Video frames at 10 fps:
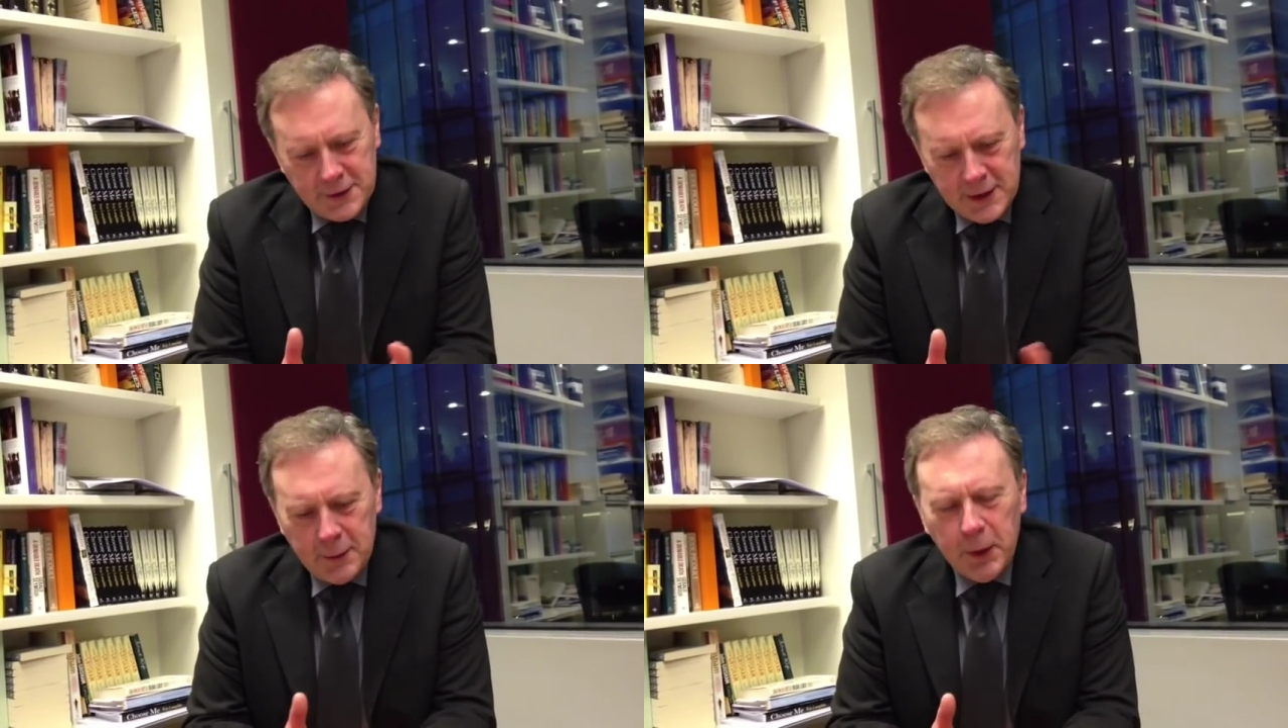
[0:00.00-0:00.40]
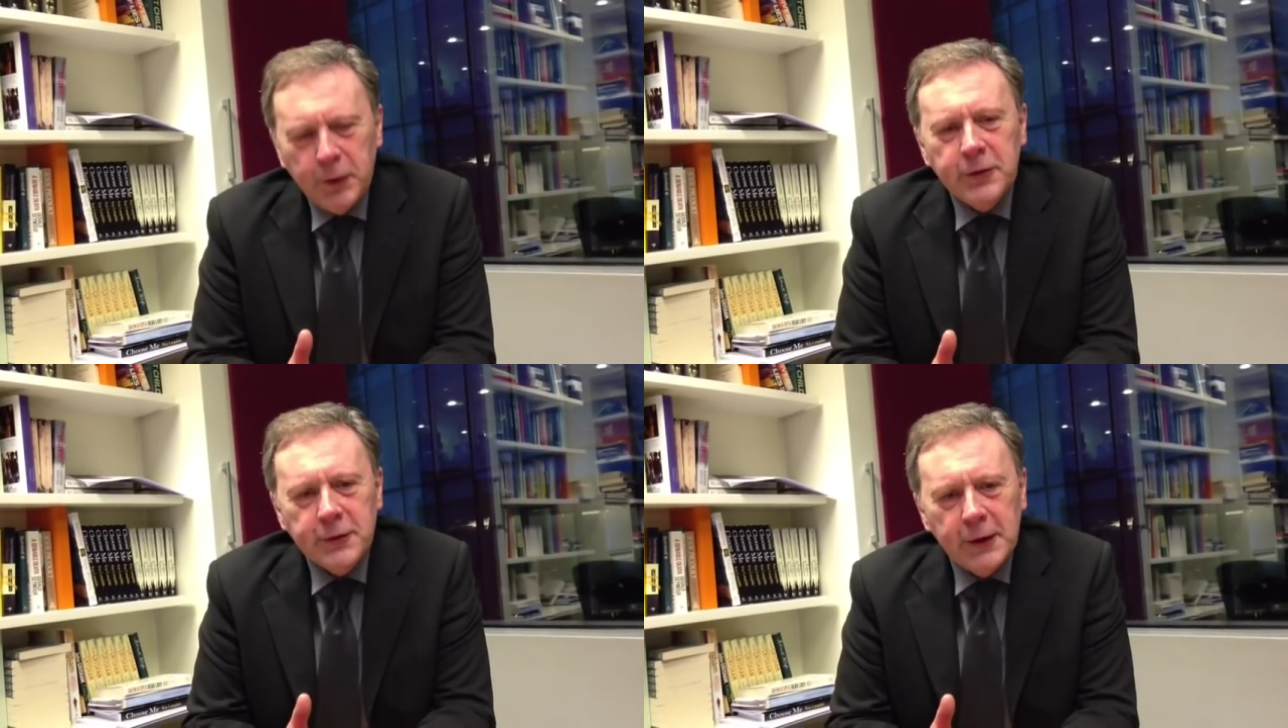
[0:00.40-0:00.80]
their
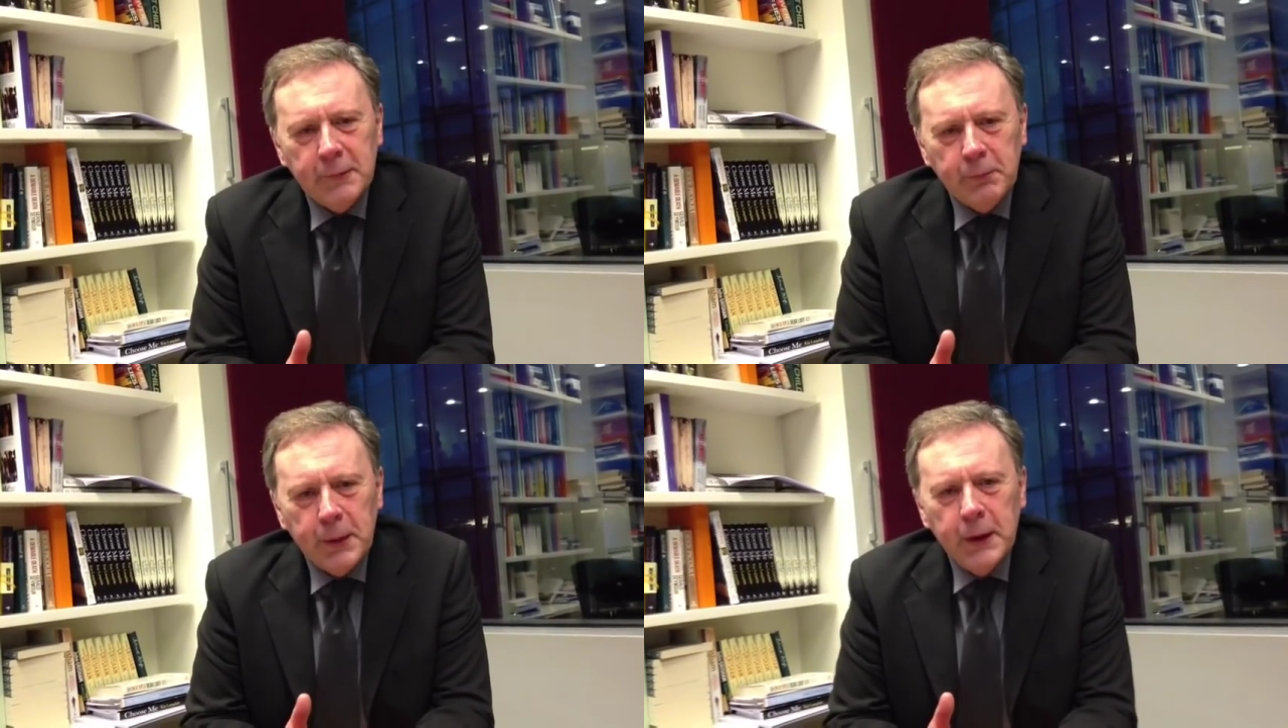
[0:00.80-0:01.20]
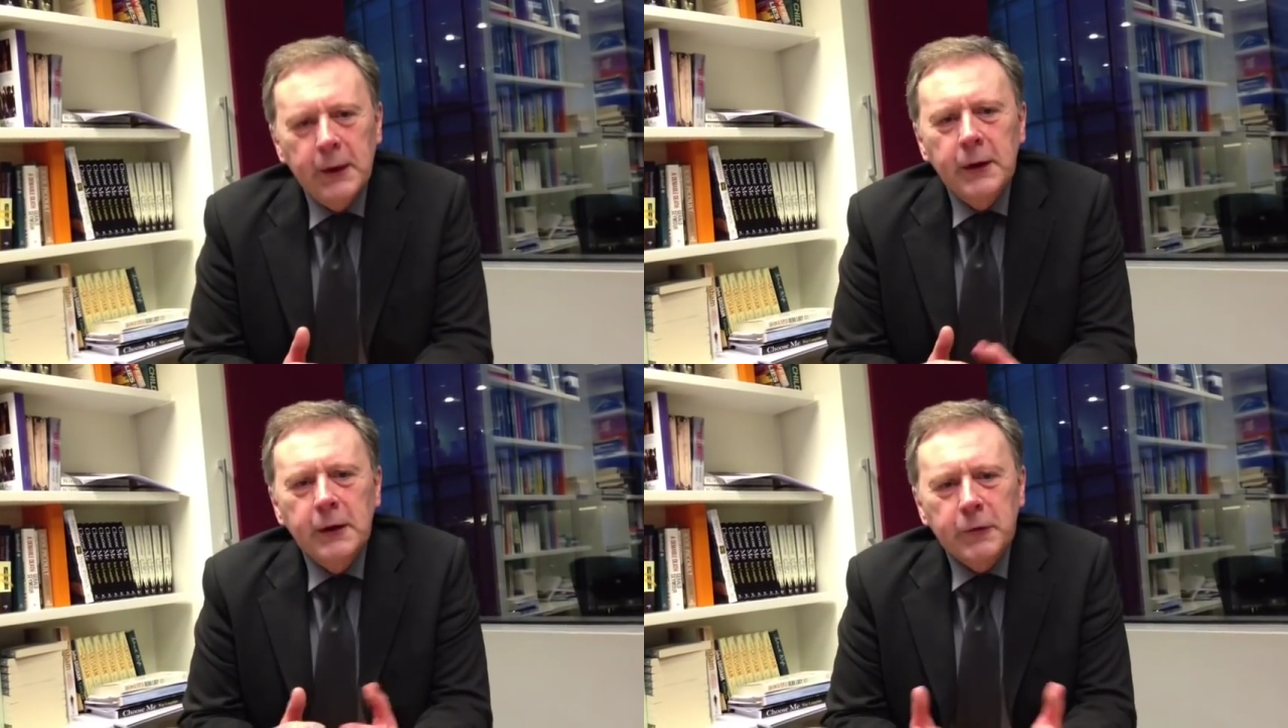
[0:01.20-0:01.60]
most,
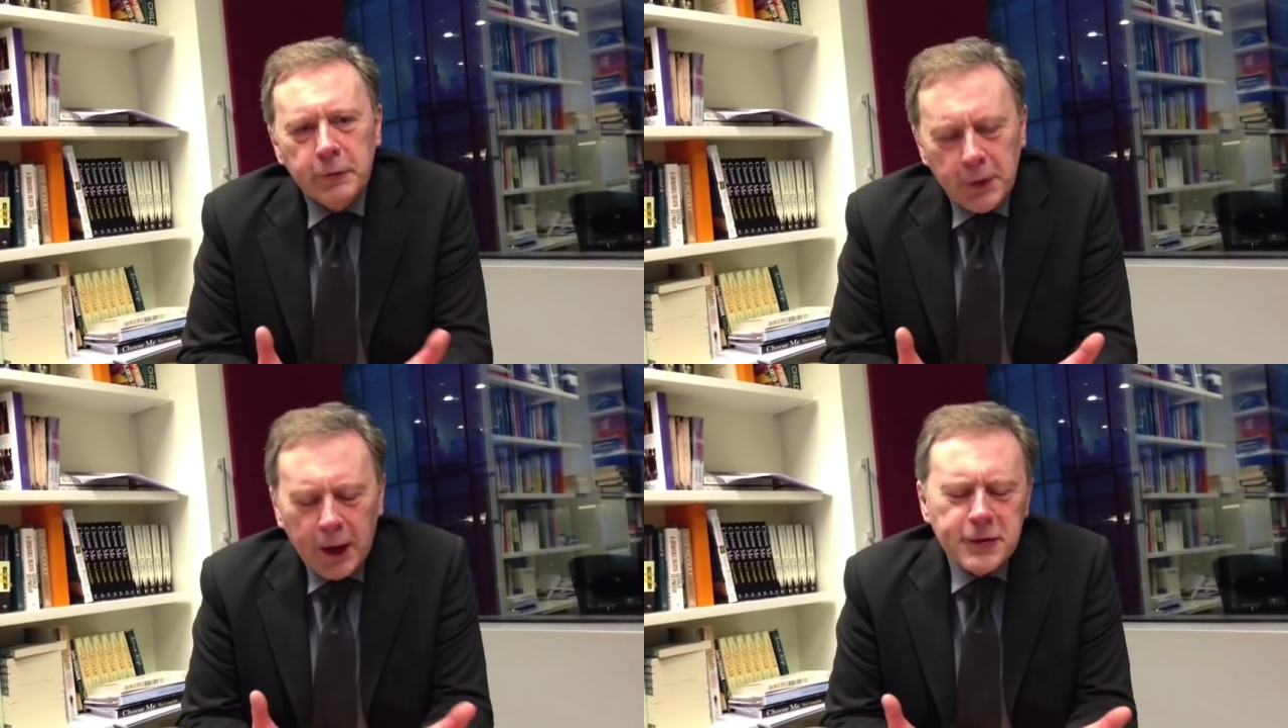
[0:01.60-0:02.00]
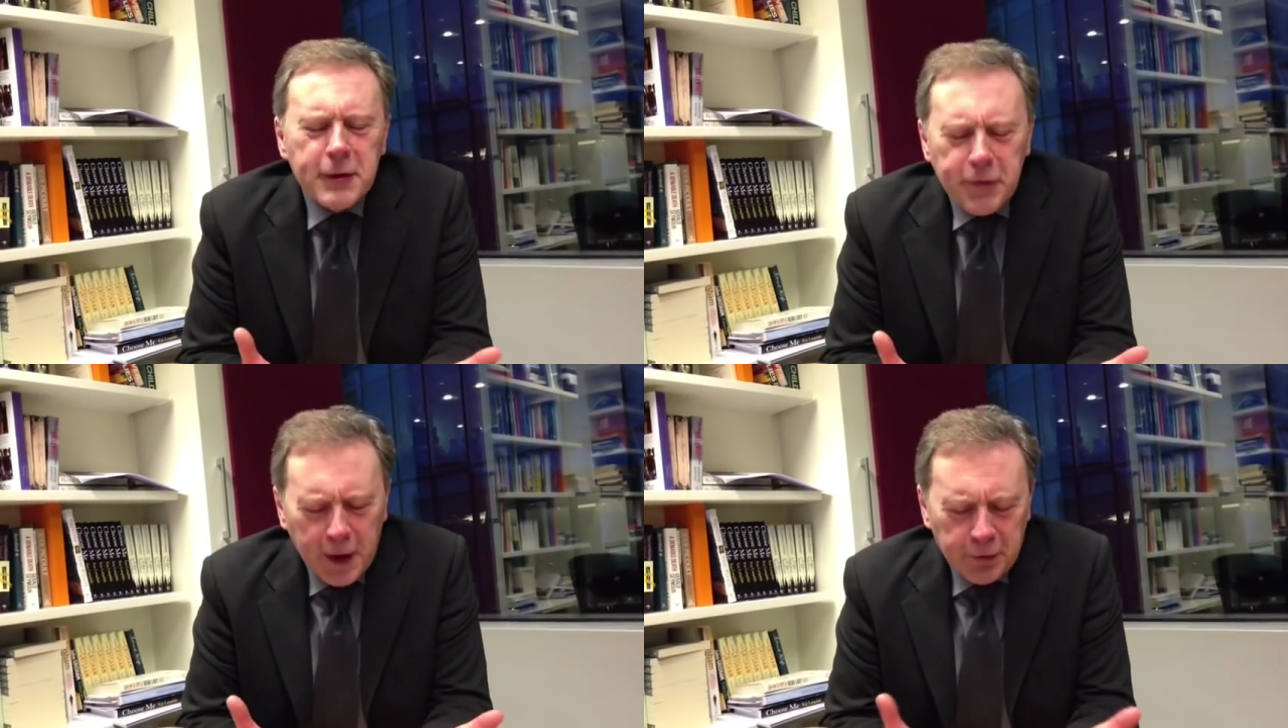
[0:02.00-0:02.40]
as
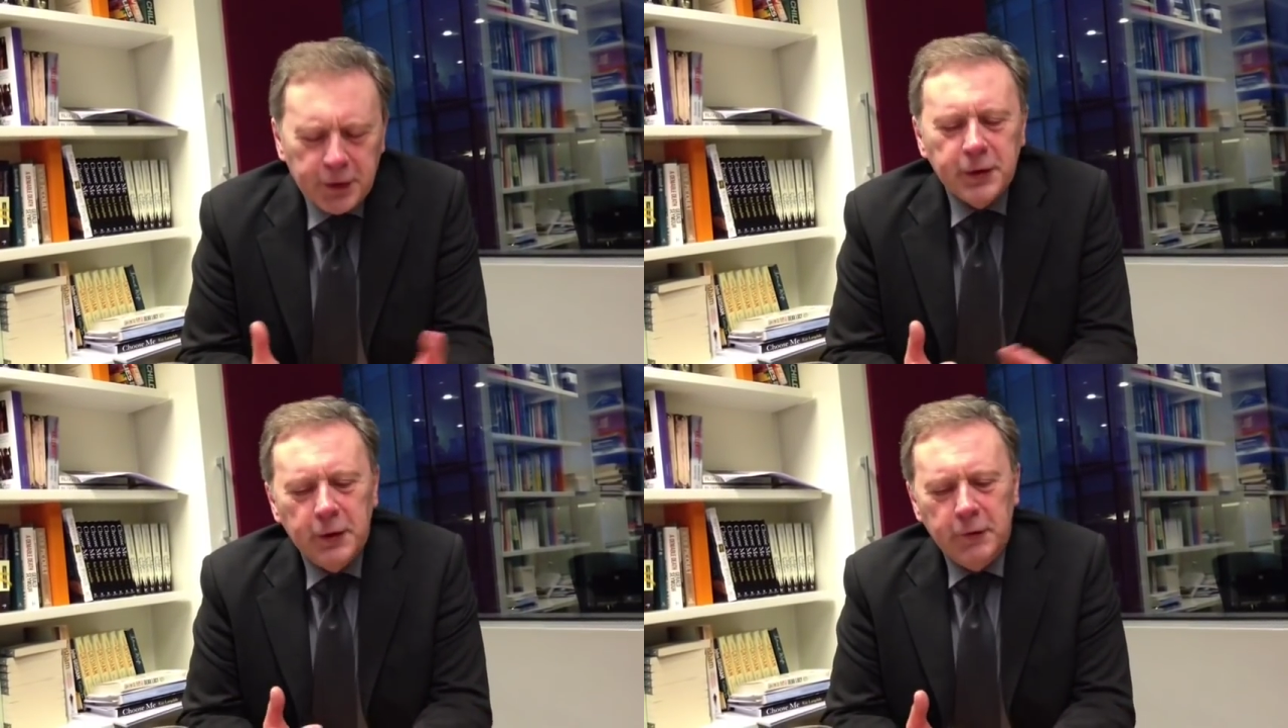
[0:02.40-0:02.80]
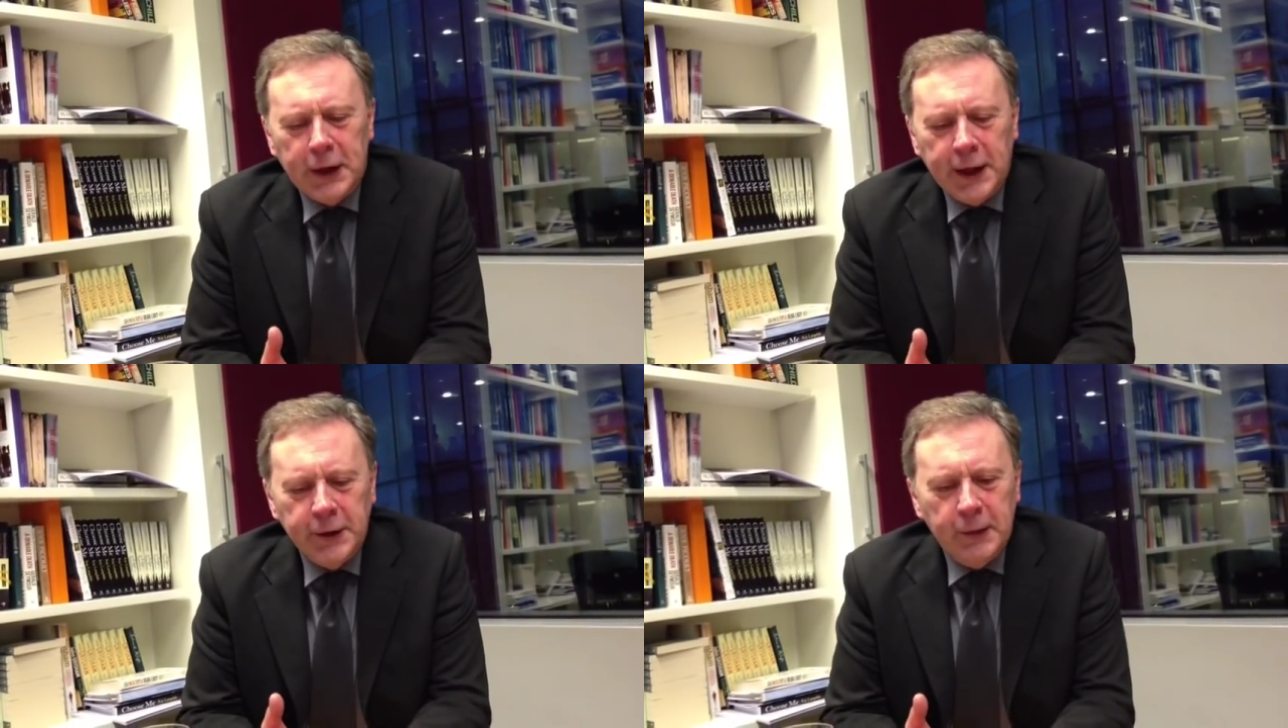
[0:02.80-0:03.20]
the favourite
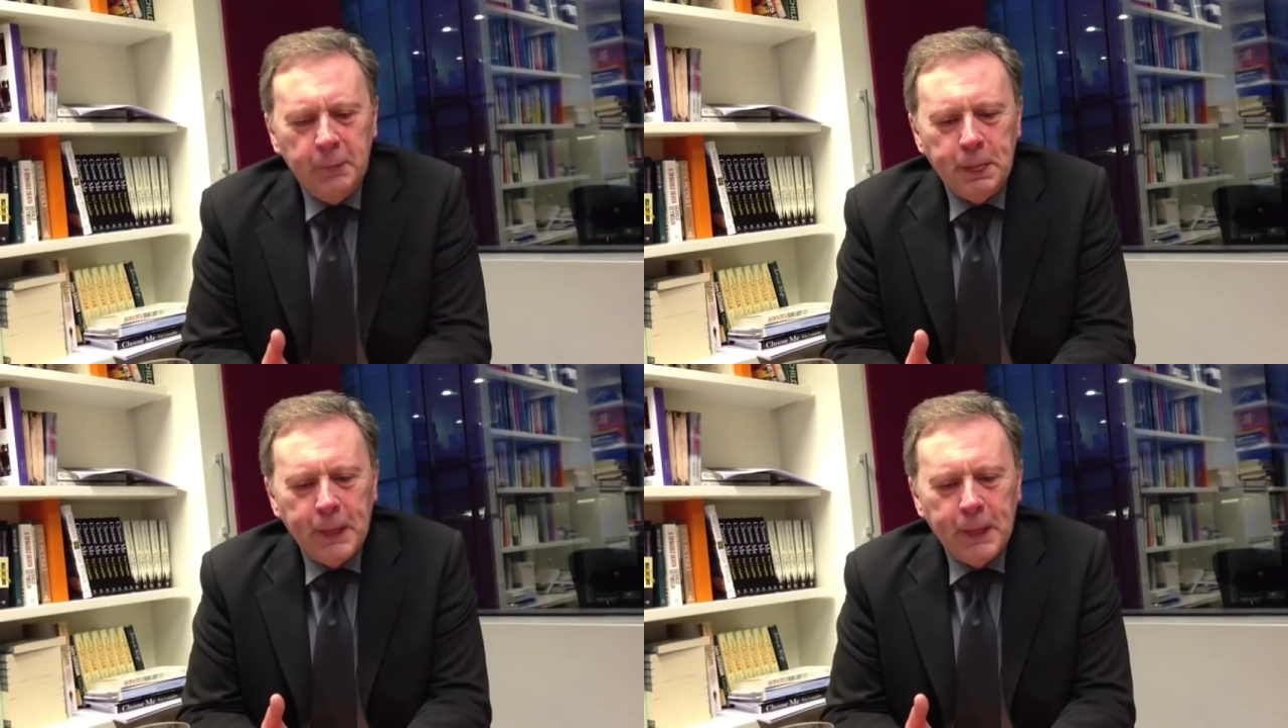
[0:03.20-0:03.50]
Wallander.